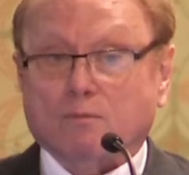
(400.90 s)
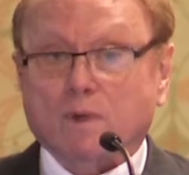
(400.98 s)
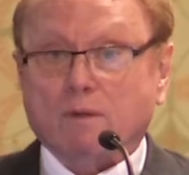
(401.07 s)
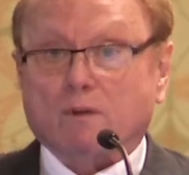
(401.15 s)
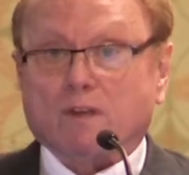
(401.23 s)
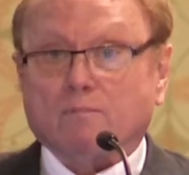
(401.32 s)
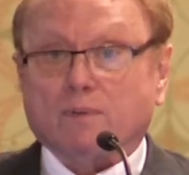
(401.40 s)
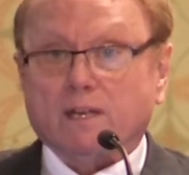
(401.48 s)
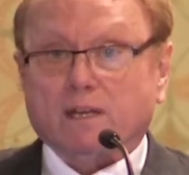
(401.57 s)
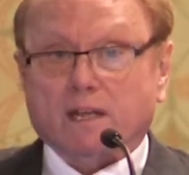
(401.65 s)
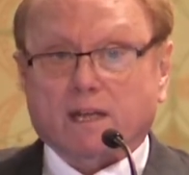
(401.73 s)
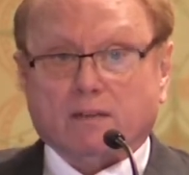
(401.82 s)
we were
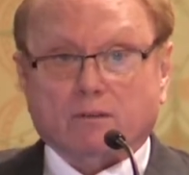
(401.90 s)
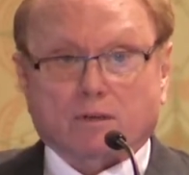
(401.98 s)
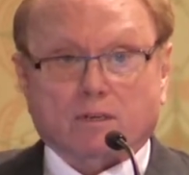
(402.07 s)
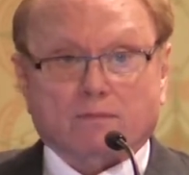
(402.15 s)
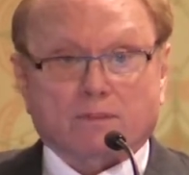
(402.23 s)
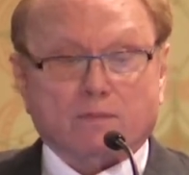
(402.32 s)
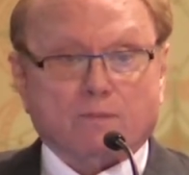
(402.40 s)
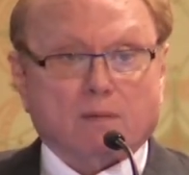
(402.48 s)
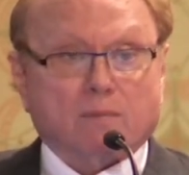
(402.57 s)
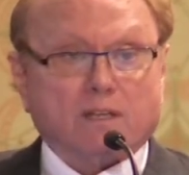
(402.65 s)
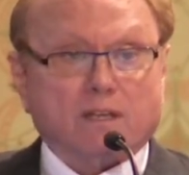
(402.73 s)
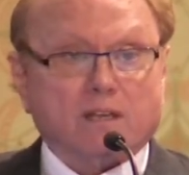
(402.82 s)
completely ignorant of this
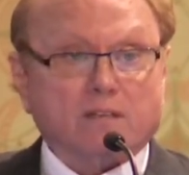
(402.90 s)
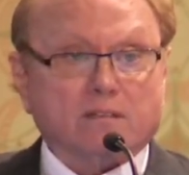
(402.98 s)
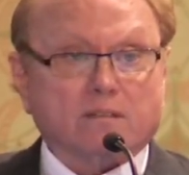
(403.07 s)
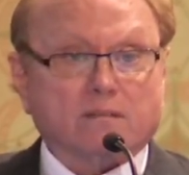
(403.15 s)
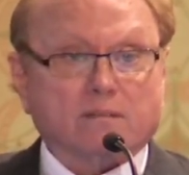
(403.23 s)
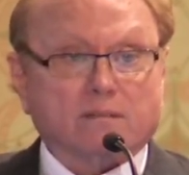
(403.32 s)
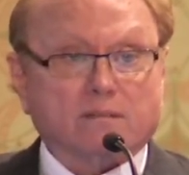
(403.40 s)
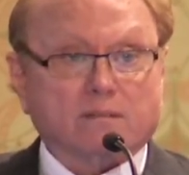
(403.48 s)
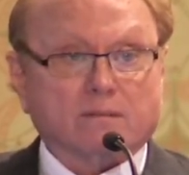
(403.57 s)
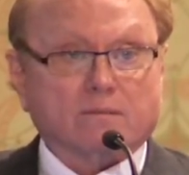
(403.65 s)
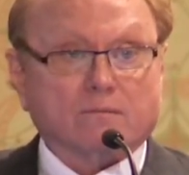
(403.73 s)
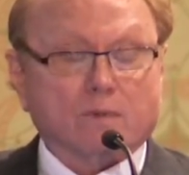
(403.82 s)
publication.
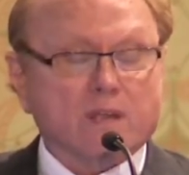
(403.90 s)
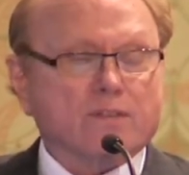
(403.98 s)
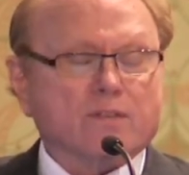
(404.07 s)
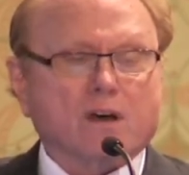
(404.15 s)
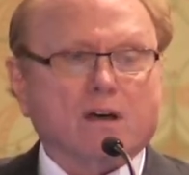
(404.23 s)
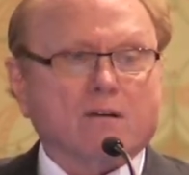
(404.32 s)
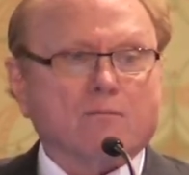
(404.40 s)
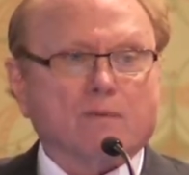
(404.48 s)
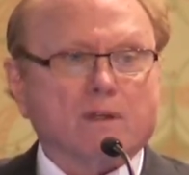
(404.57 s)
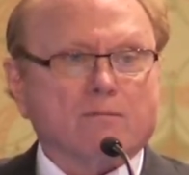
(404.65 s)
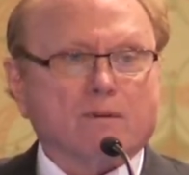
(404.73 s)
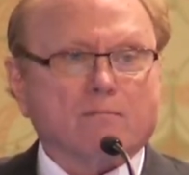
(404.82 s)
We thought
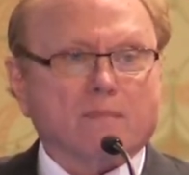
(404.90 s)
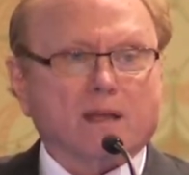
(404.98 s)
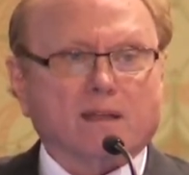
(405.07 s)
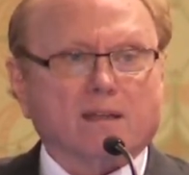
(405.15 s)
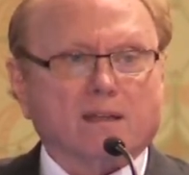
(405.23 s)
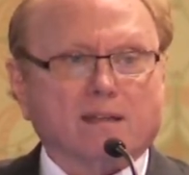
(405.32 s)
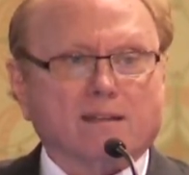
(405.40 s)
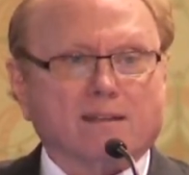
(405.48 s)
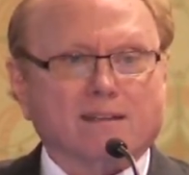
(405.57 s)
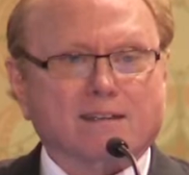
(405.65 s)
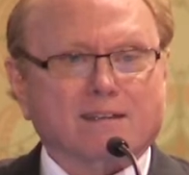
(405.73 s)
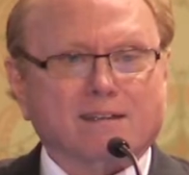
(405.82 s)
we were making
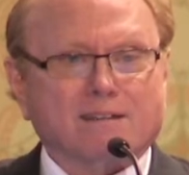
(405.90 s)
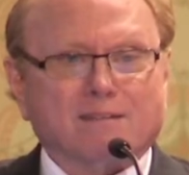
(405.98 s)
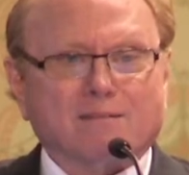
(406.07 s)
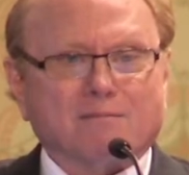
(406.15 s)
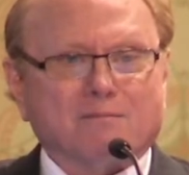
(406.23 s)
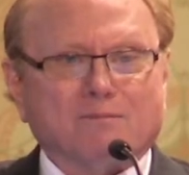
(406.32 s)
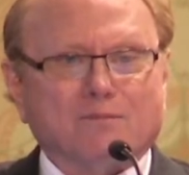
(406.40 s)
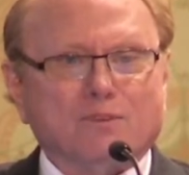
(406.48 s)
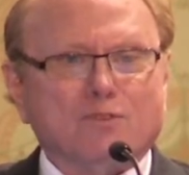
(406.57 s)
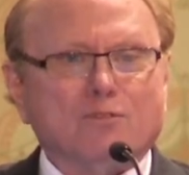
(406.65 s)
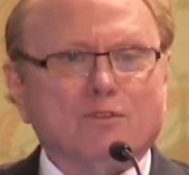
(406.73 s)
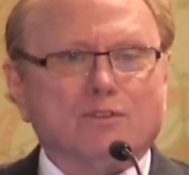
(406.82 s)

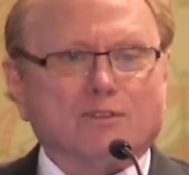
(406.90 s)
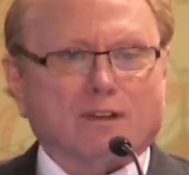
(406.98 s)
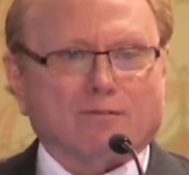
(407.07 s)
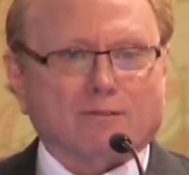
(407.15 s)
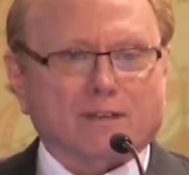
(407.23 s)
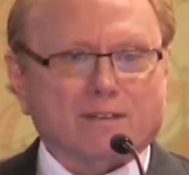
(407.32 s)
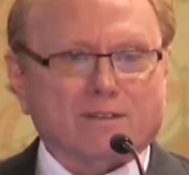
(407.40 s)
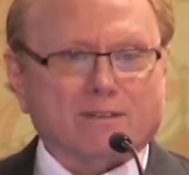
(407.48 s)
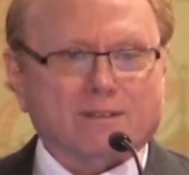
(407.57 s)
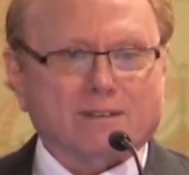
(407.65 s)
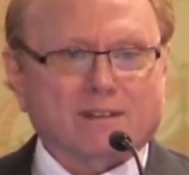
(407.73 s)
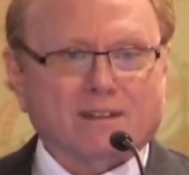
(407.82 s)
new
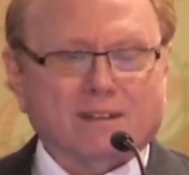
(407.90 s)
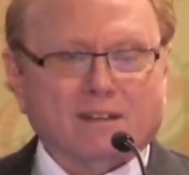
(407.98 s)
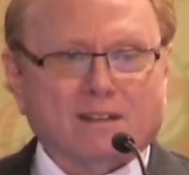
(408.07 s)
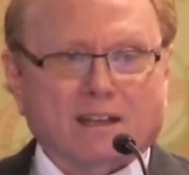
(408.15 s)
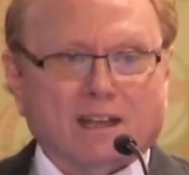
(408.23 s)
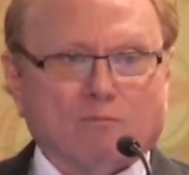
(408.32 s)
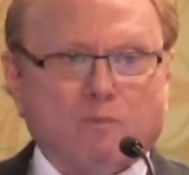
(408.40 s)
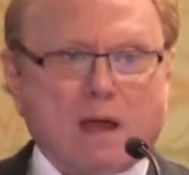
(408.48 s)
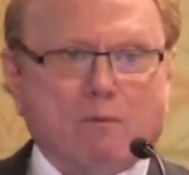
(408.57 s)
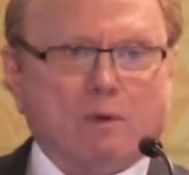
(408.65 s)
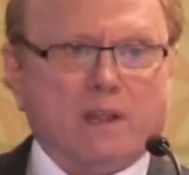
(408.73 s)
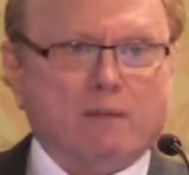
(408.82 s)
discoveries. And
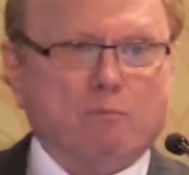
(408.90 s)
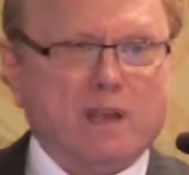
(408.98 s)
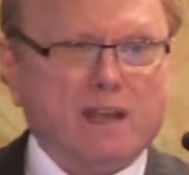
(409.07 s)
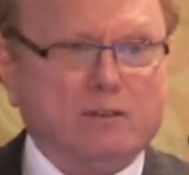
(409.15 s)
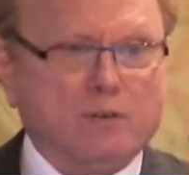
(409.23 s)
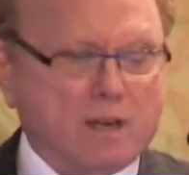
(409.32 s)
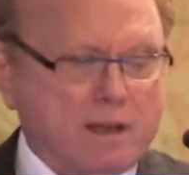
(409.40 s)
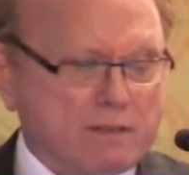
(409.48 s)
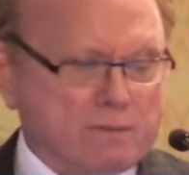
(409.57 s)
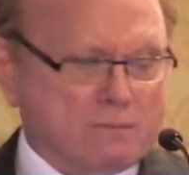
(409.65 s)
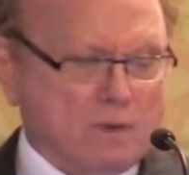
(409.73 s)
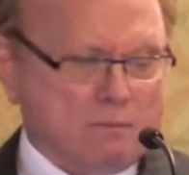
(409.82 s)
why were we ignorant of
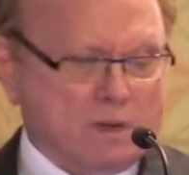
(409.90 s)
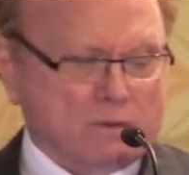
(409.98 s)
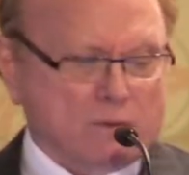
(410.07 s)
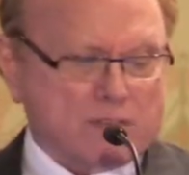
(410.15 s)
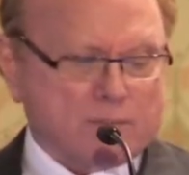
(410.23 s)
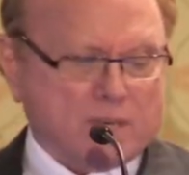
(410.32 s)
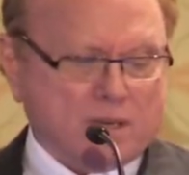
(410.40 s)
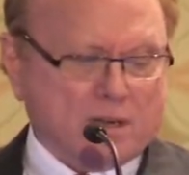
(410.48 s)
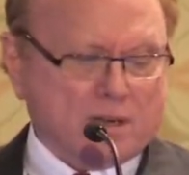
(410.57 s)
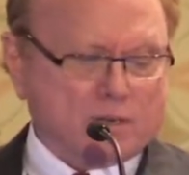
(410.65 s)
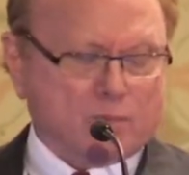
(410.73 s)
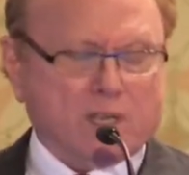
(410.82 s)
it? Well, it wasn't
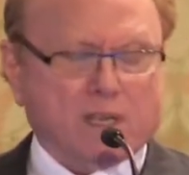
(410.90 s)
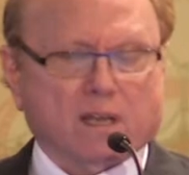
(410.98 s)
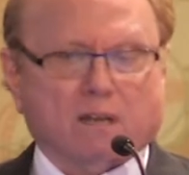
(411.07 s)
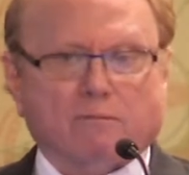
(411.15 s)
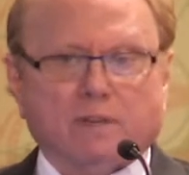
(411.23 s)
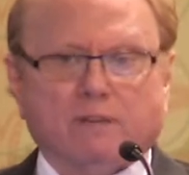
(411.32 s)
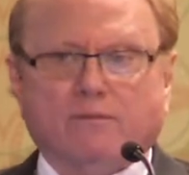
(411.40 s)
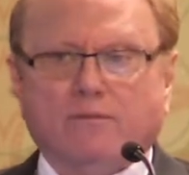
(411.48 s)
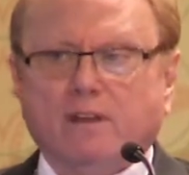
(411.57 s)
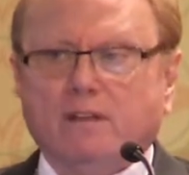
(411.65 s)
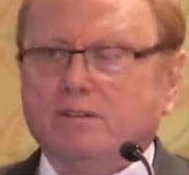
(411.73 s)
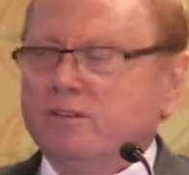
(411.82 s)
because we can't read
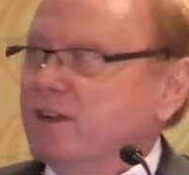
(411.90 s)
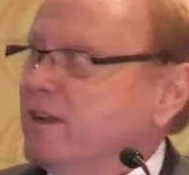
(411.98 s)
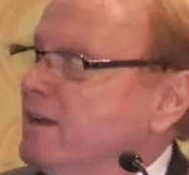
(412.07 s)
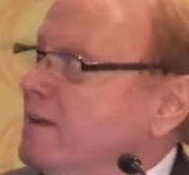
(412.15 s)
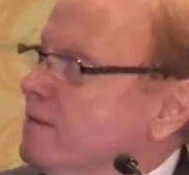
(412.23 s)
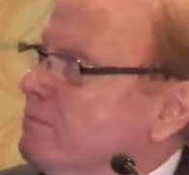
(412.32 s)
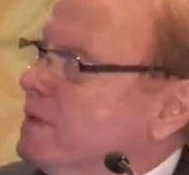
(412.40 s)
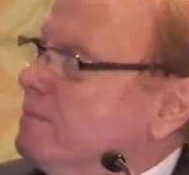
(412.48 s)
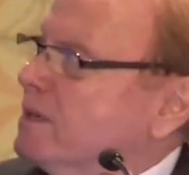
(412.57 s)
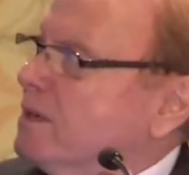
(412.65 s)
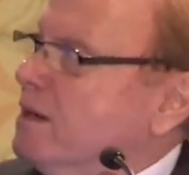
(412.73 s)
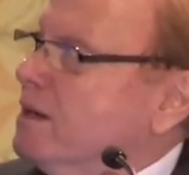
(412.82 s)
French, but
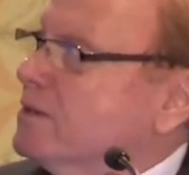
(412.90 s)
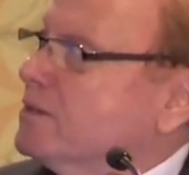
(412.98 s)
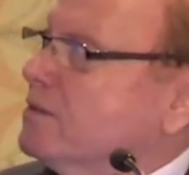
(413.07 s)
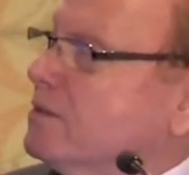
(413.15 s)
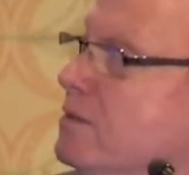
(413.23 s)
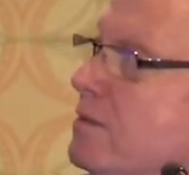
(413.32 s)
because